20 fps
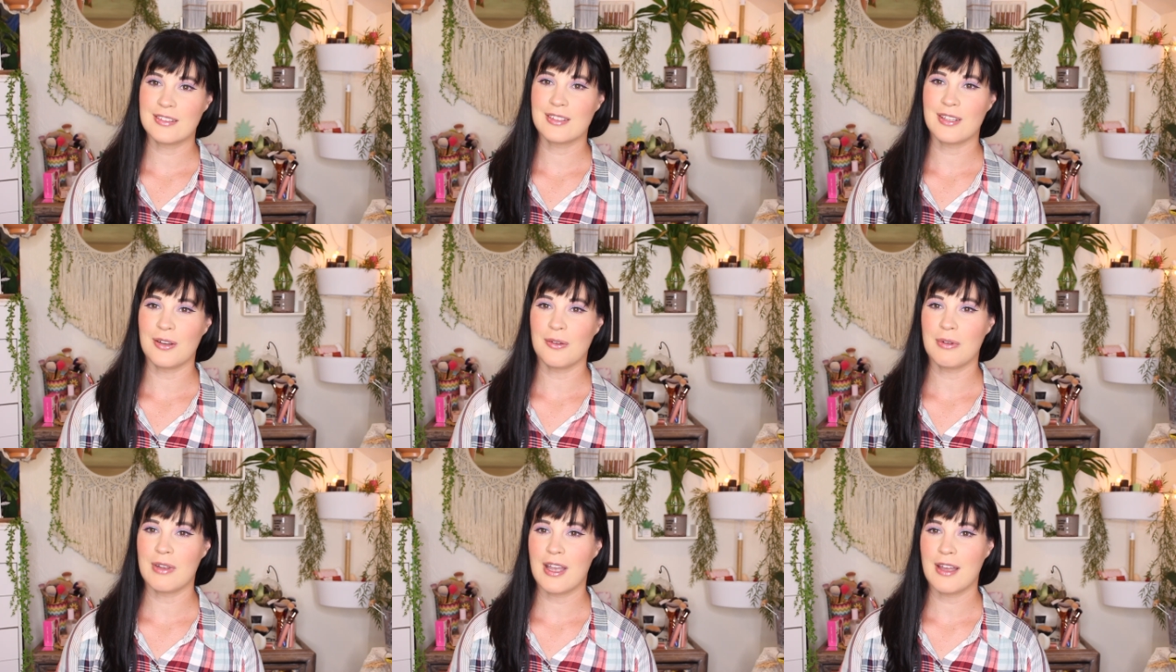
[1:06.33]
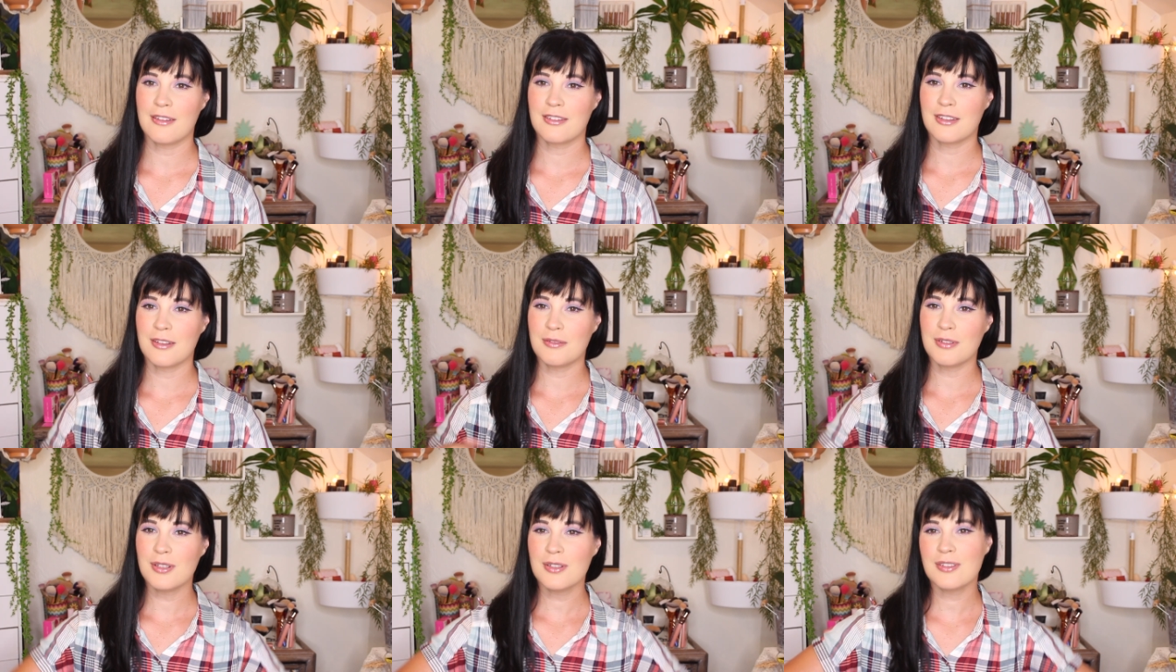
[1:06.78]
So we have
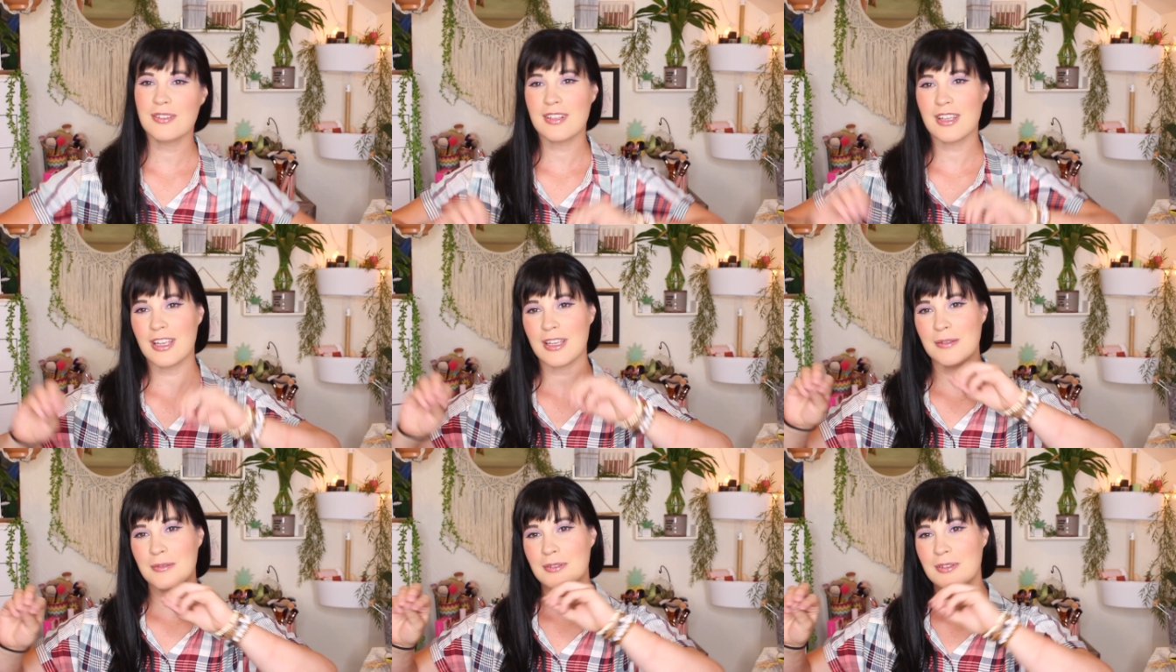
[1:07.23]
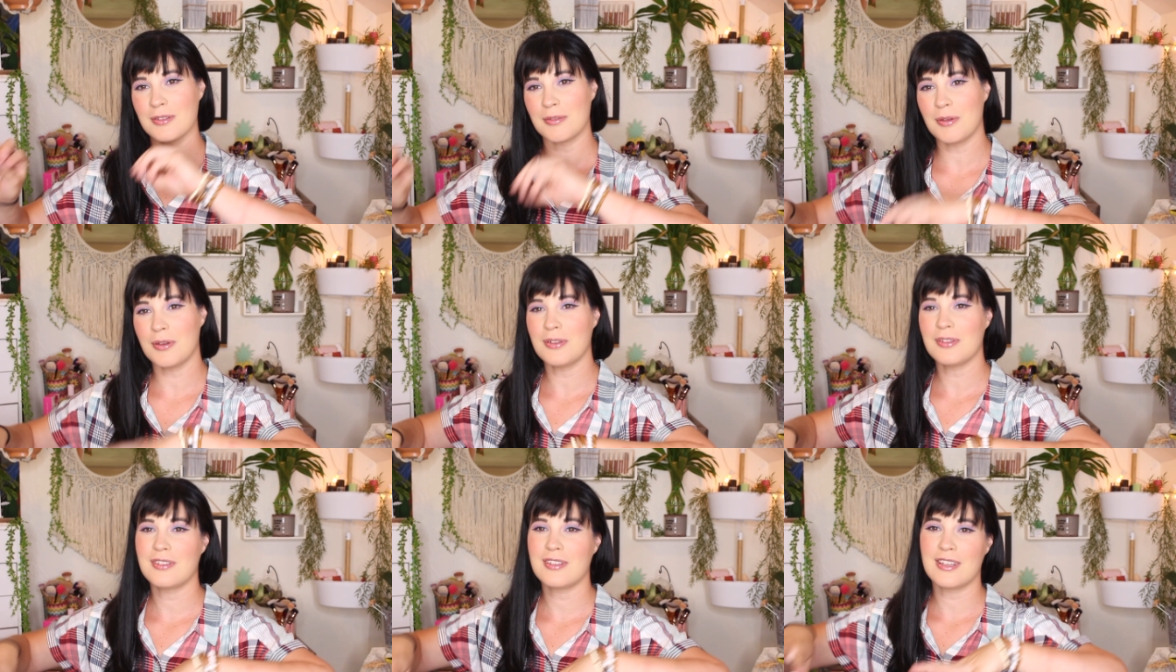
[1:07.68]
some new things, some
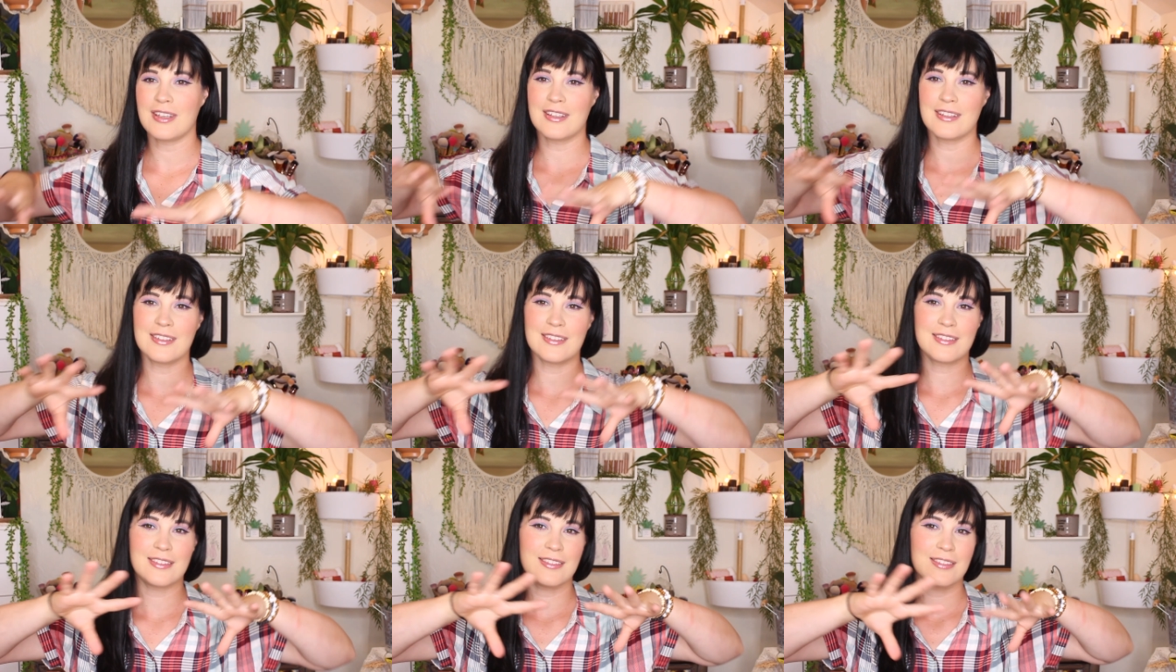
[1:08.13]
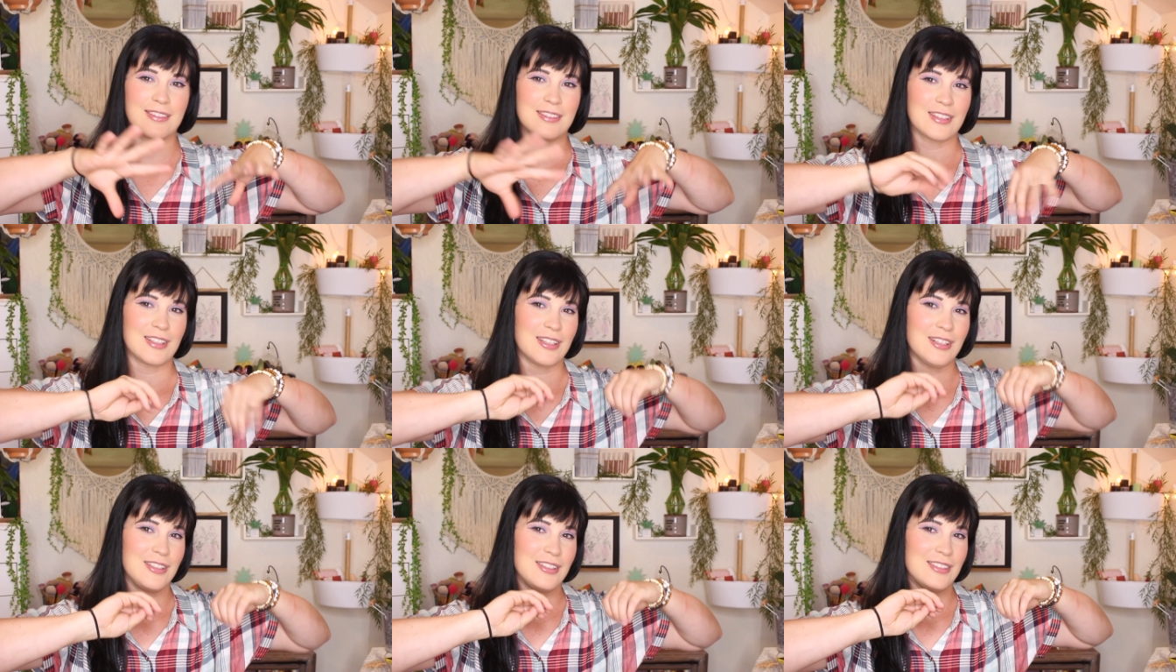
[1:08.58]
old things,
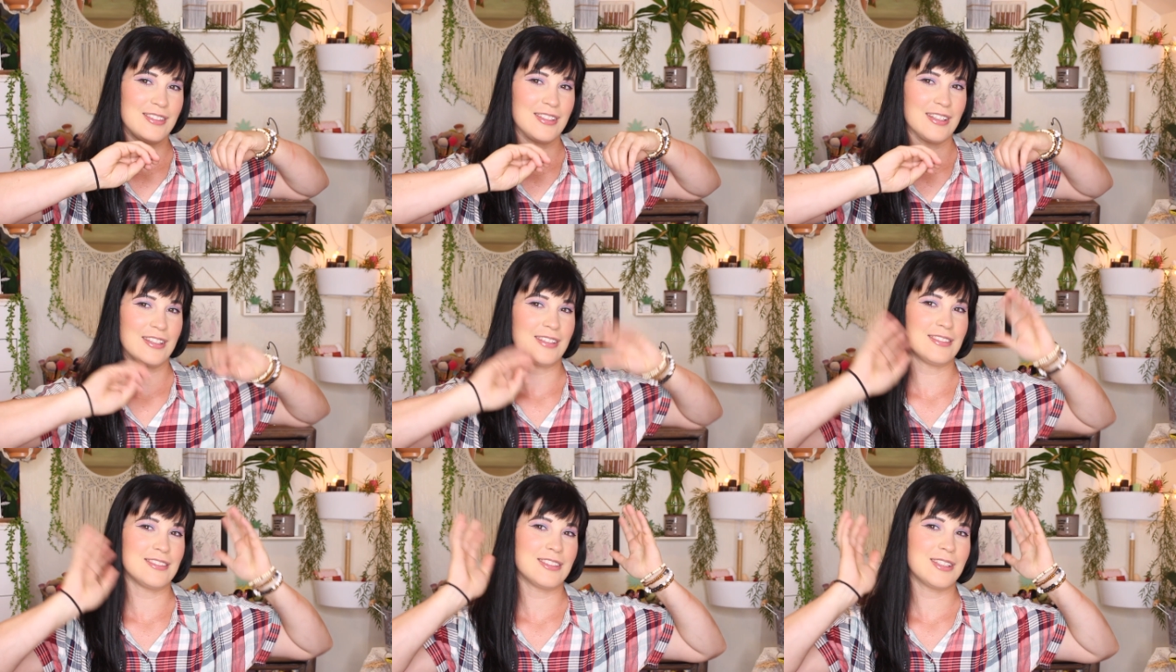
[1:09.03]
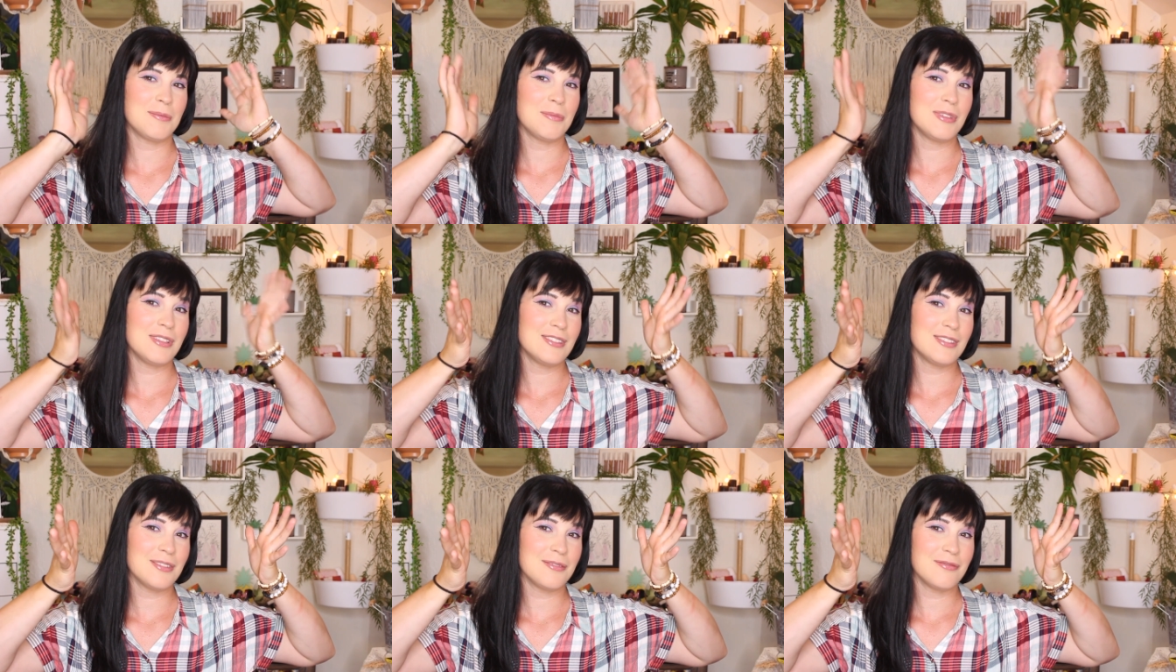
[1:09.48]
clearance things. It's going
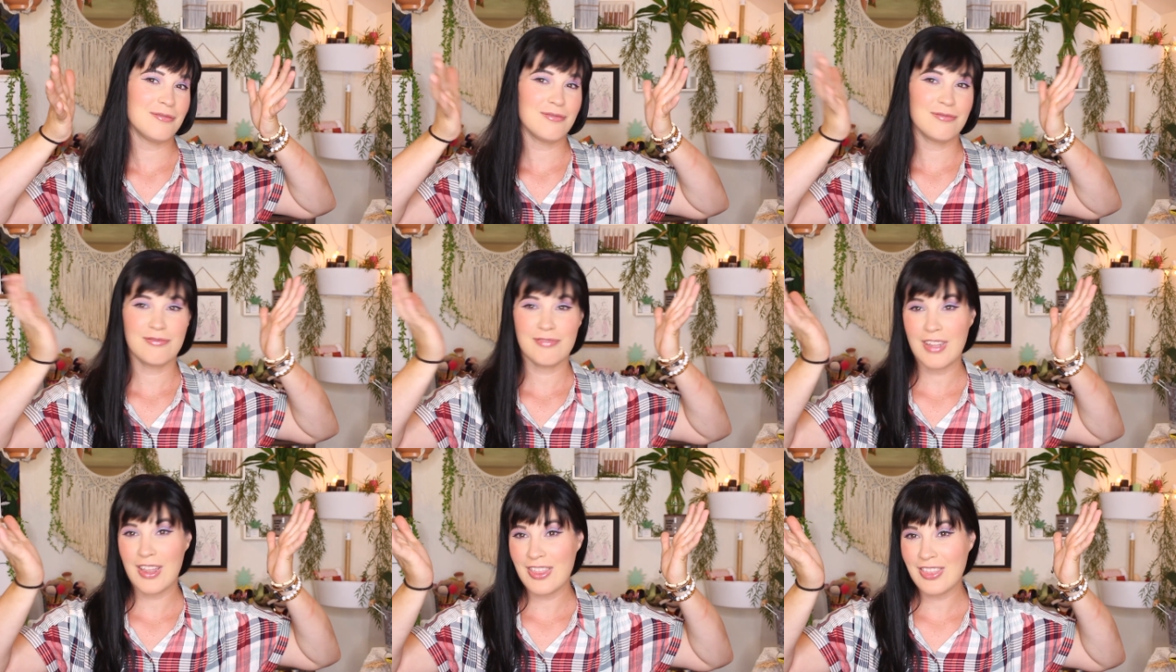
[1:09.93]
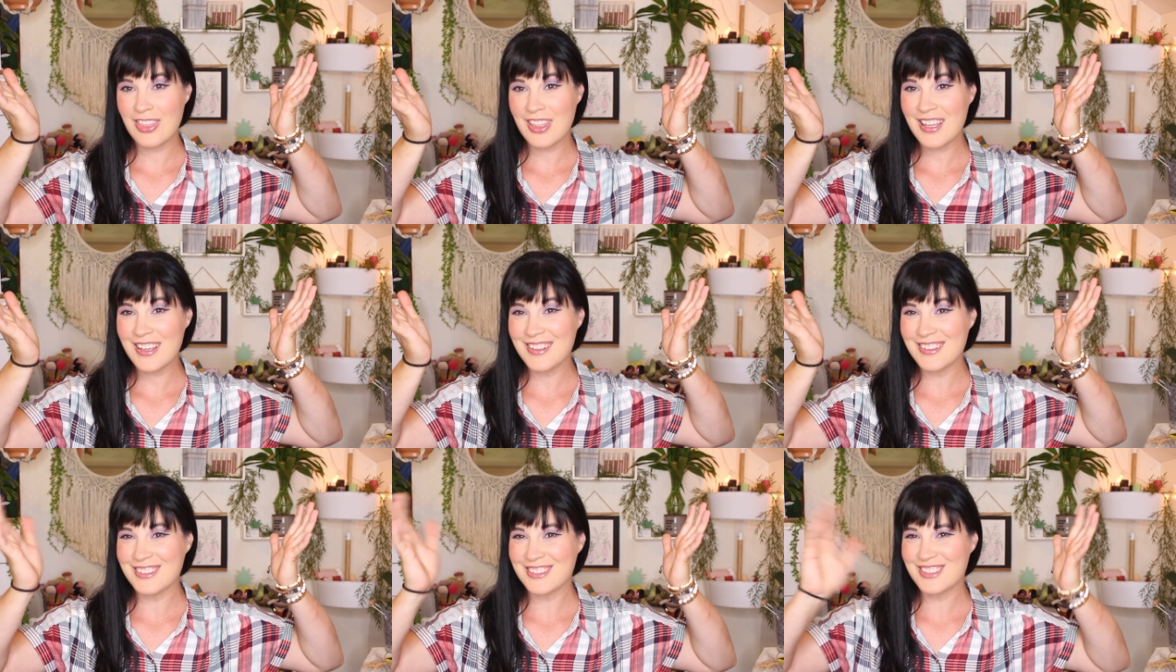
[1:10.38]
to be some fun
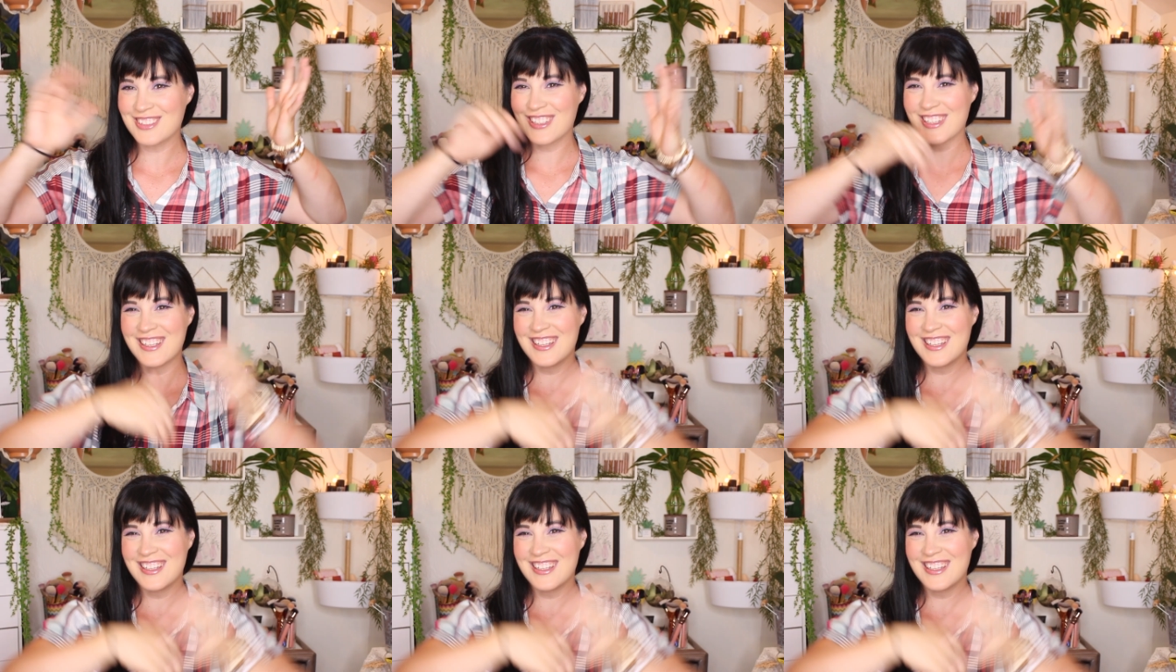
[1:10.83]
things.